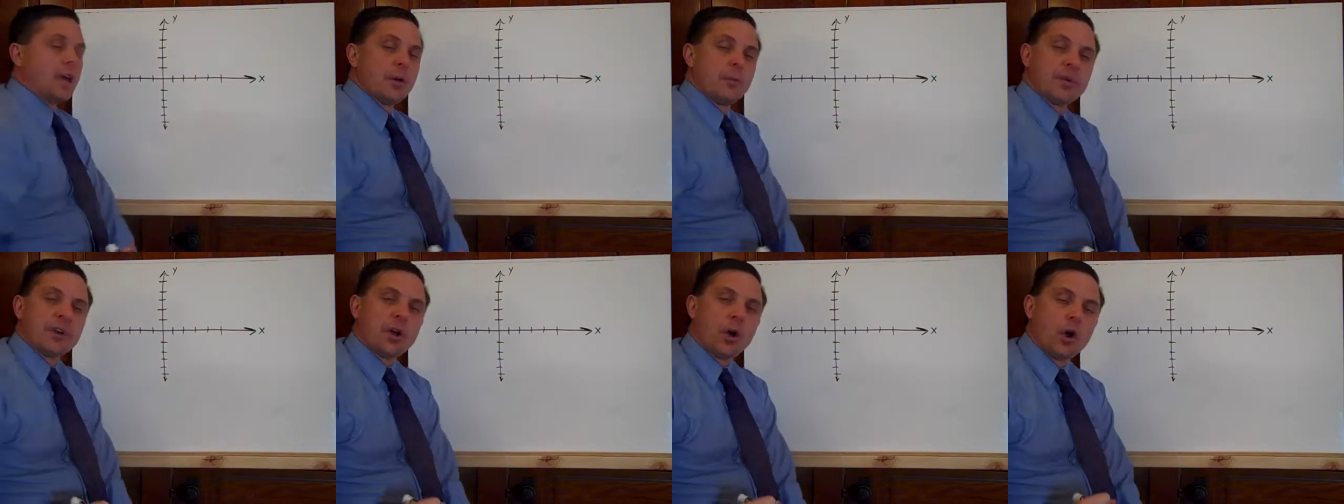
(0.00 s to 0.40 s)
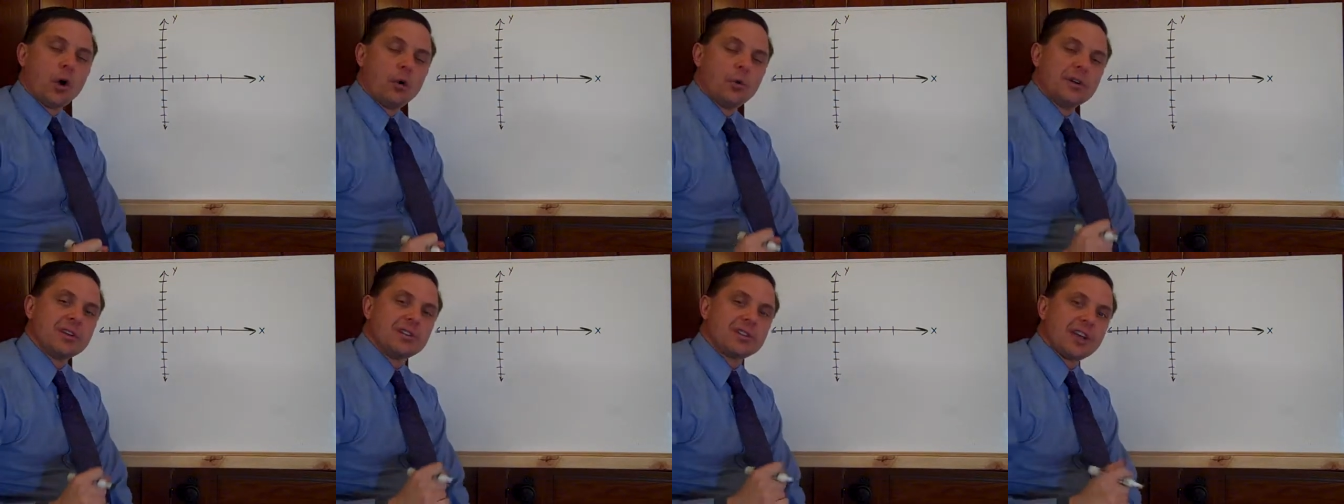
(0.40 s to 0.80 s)
And we
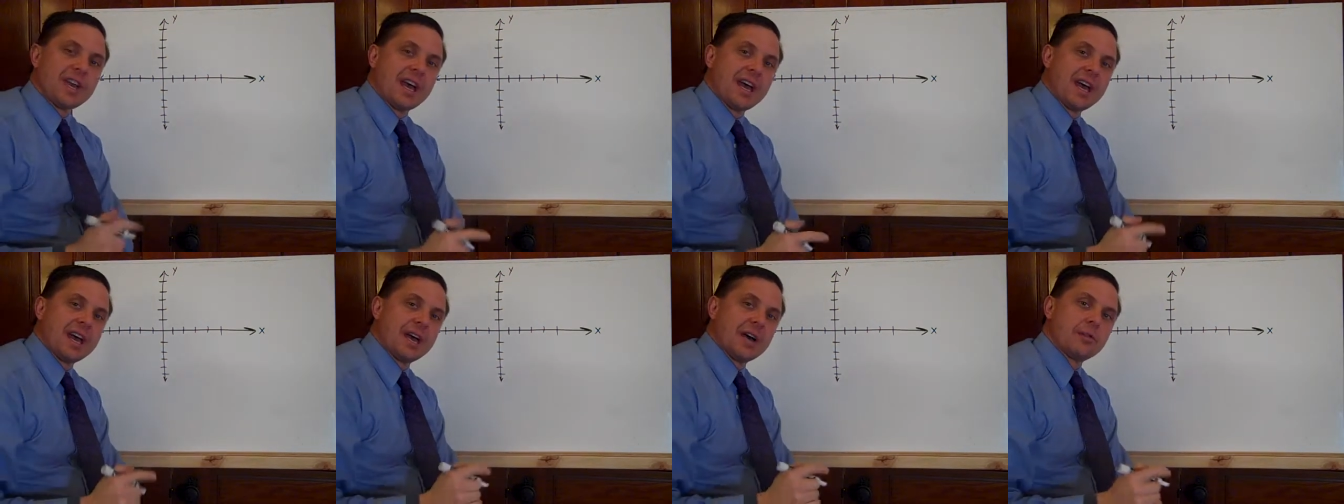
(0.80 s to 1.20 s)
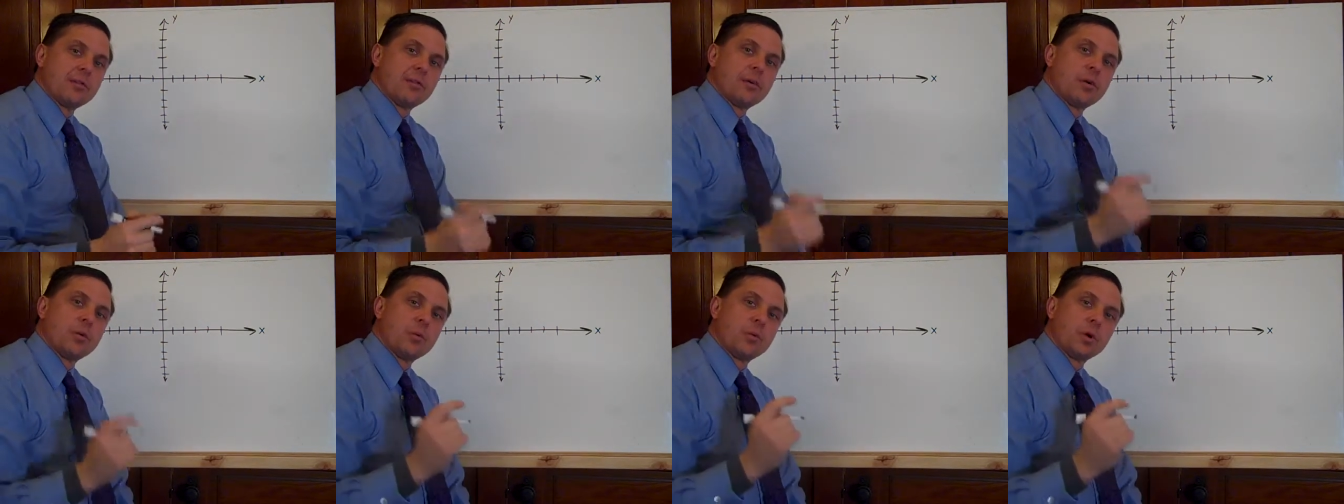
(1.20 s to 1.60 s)
always
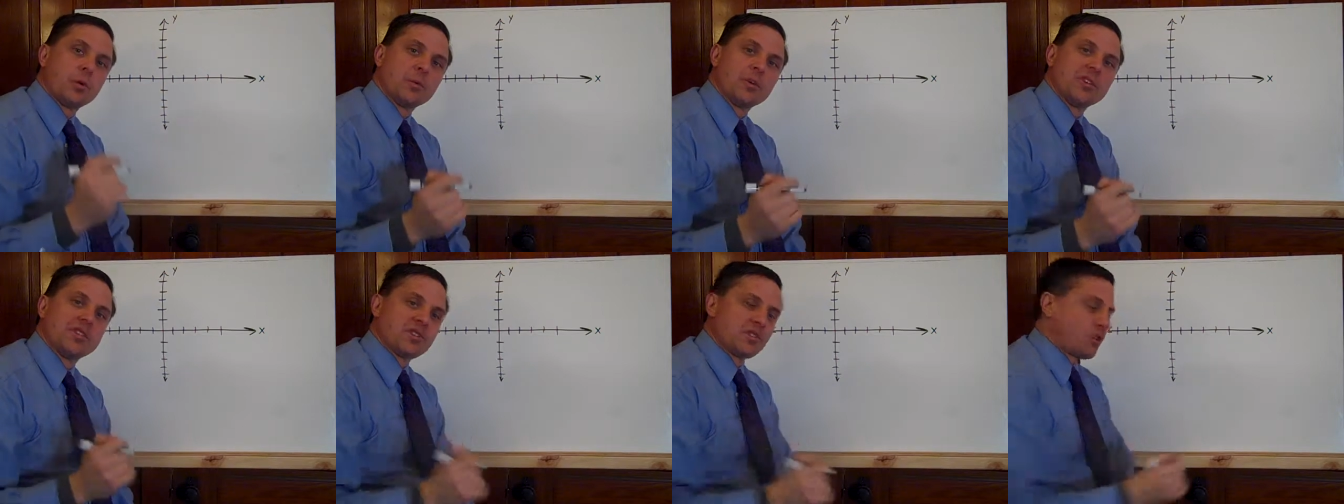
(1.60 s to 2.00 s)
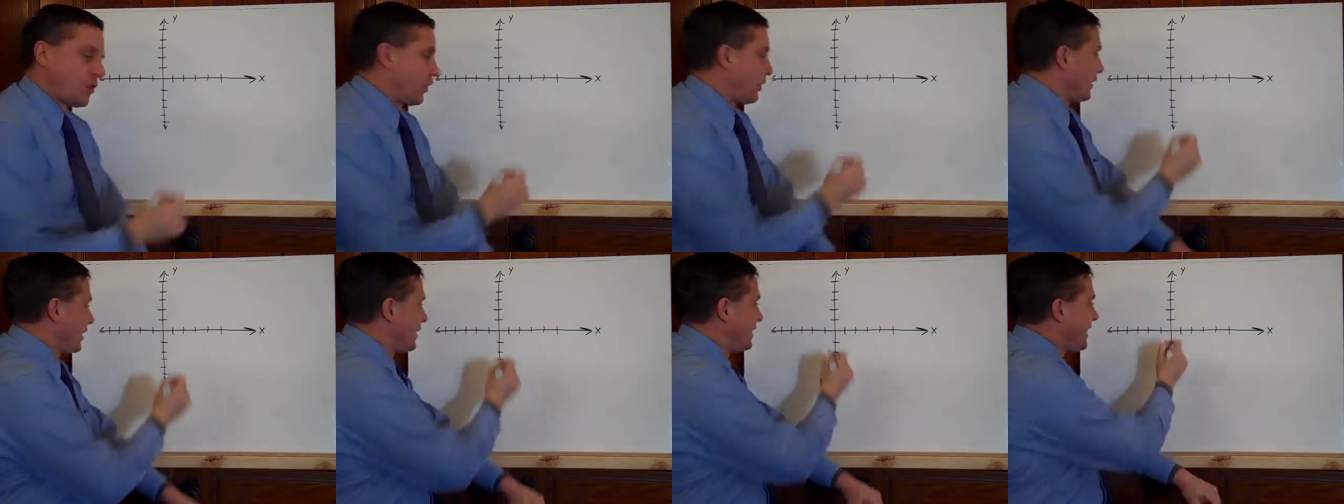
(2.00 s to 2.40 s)
have where we start,